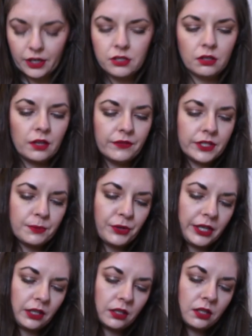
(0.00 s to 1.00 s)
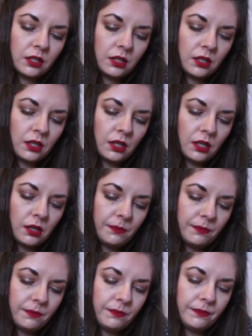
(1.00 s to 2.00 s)
I do love the spring,
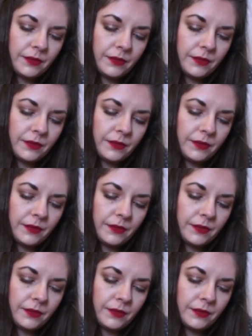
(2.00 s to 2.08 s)
and